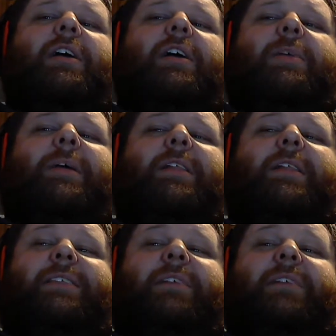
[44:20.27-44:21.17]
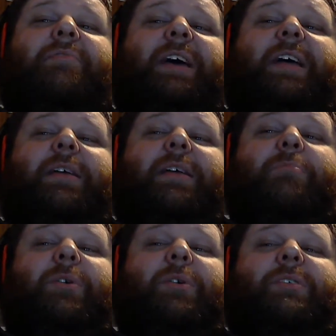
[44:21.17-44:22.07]
You mean like that faggy
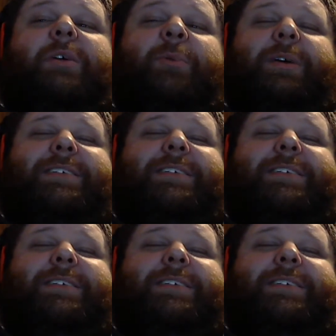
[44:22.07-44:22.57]
moose we